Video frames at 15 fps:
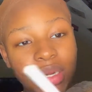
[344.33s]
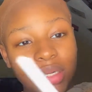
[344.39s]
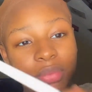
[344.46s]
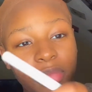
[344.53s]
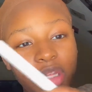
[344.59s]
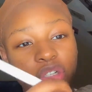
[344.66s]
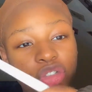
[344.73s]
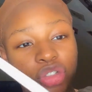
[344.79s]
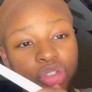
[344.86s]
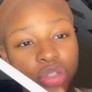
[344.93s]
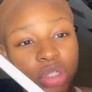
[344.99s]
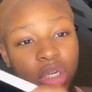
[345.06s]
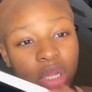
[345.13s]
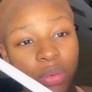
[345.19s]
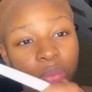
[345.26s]
of make
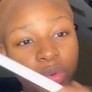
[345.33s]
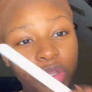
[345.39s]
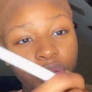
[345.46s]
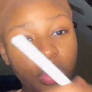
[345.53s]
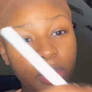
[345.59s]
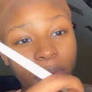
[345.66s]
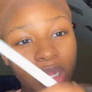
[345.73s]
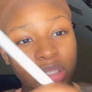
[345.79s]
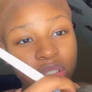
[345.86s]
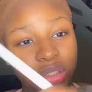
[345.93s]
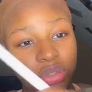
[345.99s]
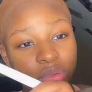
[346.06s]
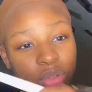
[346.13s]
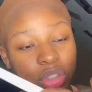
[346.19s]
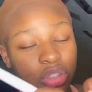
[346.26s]
sure that when you're about to
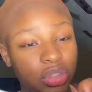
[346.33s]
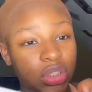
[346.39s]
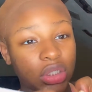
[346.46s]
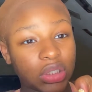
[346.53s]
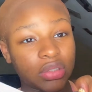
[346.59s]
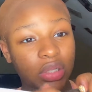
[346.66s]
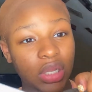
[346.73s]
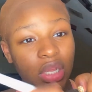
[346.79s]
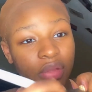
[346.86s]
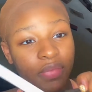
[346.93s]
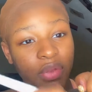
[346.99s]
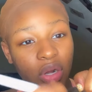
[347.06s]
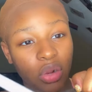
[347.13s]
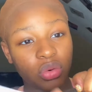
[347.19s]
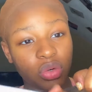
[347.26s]
do this, that it's
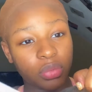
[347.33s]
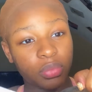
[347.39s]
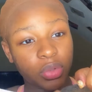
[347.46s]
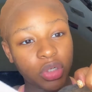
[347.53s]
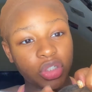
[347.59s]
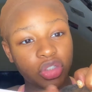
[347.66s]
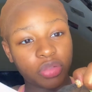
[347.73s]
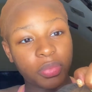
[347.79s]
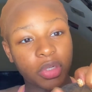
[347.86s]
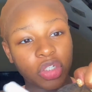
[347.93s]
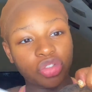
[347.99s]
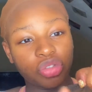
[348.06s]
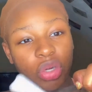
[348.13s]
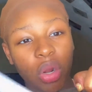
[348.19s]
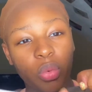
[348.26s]
even on the brush,
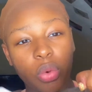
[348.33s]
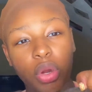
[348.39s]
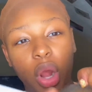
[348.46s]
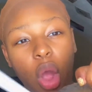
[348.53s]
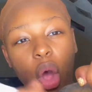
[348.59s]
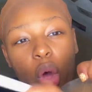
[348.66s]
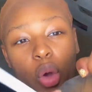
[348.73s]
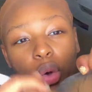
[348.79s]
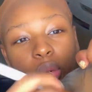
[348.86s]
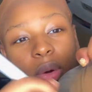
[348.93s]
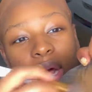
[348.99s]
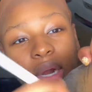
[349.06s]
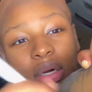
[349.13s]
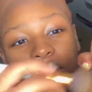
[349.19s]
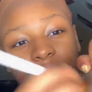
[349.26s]
because you don't want a whole
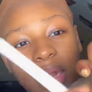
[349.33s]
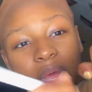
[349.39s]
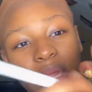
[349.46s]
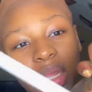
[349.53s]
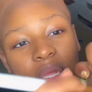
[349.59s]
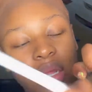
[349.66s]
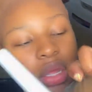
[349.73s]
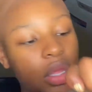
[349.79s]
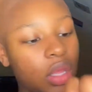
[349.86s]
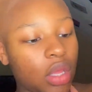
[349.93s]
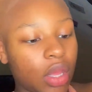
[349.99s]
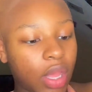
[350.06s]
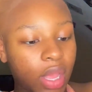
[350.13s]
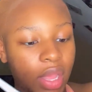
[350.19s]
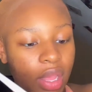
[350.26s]
lot of like
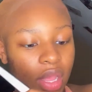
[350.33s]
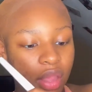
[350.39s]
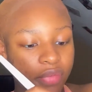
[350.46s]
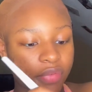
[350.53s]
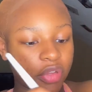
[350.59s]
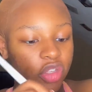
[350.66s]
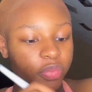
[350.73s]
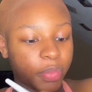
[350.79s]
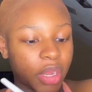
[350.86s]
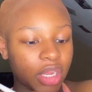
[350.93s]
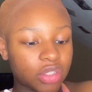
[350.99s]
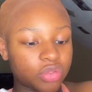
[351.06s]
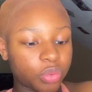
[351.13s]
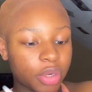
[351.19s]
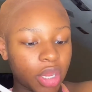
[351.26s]
heavy
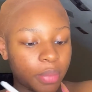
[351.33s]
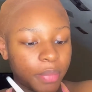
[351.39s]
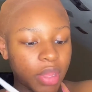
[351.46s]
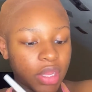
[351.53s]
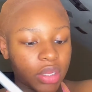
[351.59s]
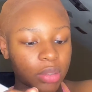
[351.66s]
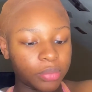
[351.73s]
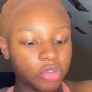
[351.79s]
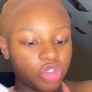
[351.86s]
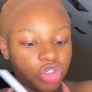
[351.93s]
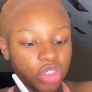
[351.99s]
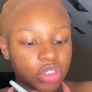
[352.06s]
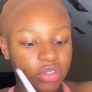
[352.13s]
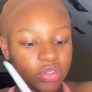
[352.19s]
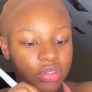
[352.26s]
spots where that makeup is
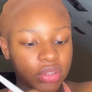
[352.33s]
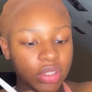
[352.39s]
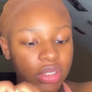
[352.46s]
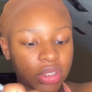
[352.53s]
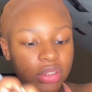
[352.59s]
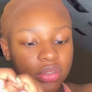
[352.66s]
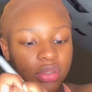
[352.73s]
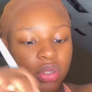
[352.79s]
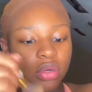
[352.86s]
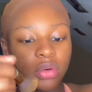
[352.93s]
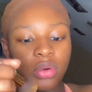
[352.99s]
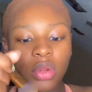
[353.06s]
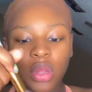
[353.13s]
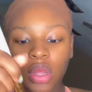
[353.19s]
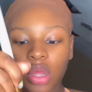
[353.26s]
just sitting. So
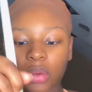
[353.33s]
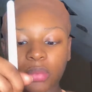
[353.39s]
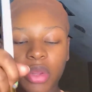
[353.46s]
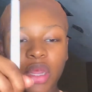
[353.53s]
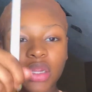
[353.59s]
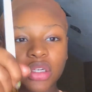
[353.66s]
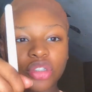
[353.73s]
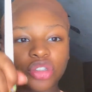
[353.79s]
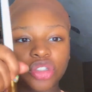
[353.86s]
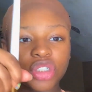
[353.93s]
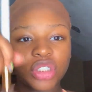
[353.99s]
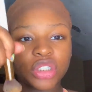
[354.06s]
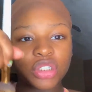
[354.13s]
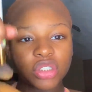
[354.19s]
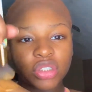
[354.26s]
I'm kind of
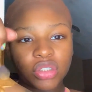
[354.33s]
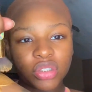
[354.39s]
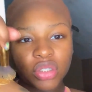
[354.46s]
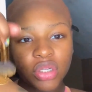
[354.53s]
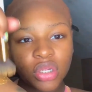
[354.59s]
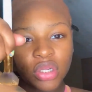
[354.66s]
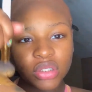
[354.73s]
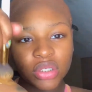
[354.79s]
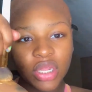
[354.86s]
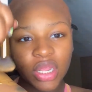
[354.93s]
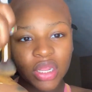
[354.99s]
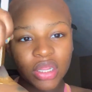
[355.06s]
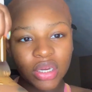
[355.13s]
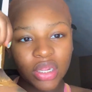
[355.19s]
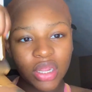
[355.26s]
just
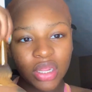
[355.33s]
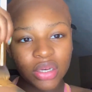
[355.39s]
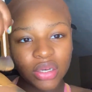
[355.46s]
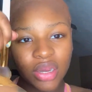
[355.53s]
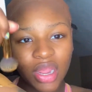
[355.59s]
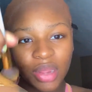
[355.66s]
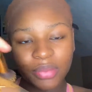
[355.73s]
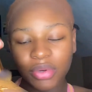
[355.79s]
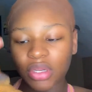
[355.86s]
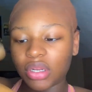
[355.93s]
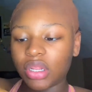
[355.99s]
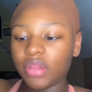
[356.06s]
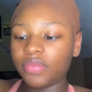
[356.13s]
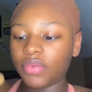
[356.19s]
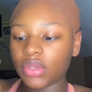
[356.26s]
taking it and dabbing it
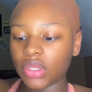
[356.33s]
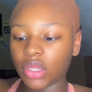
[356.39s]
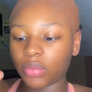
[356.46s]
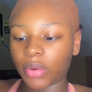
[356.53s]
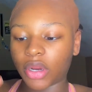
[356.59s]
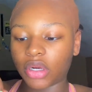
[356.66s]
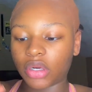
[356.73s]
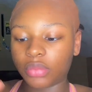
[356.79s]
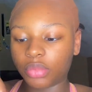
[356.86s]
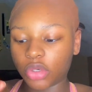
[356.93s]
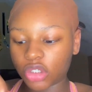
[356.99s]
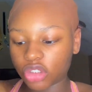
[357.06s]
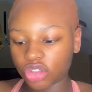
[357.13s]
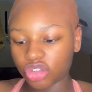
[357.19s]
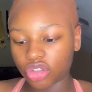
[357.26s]
evenly around the
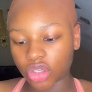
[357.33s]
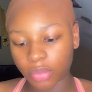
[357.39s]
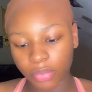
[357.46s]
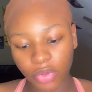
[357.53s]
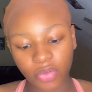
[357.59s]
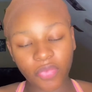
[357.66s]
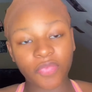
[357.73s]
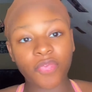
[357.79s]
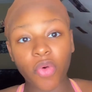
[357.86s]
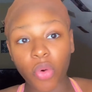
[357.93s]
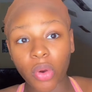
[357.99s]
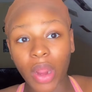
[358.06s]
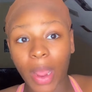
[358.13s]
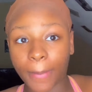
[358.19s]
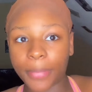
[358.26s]
brush
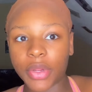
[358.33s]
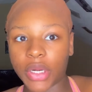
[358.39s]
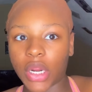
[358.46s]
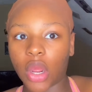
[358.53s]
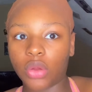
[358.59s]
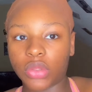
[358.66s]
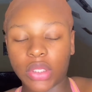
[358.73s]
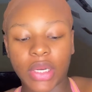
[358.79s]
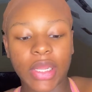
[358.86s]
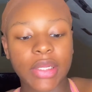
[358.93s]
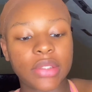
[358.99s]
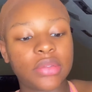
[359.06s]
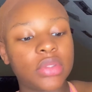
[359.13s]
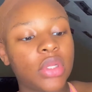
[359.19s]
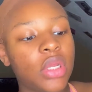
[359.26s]
before I put it on the
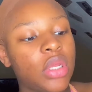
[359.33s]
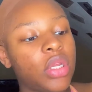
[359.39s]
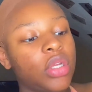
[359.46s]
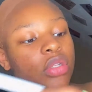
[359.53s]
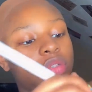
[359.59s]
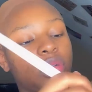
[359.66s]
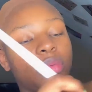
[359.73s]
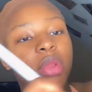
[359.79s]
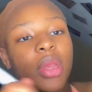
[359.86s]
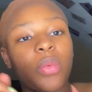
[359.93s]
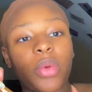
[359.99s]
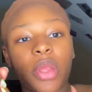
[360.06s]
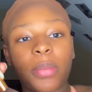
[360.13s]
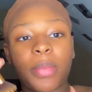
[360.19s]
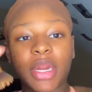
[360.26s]
lace. So that
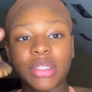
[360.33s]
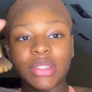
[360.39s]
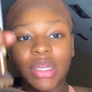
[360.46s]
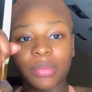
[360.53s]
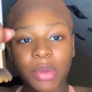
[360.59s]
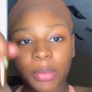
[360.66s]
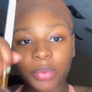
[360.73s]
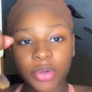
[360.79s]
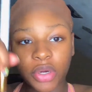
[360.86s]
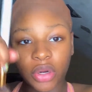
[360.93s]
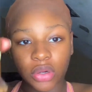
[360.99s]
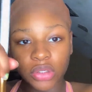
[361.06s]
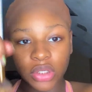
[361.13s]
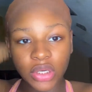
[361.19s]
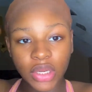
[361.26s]
way, by the time I put it
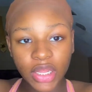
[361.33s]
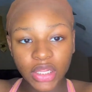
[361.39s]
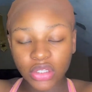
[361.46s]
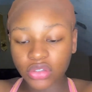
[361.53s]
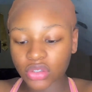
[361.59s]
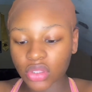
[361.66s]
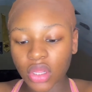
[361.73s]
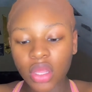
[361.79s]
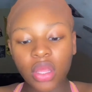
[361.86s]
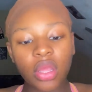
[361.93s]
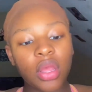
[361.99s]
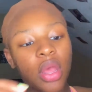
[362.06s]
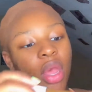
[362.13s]
on the lace, I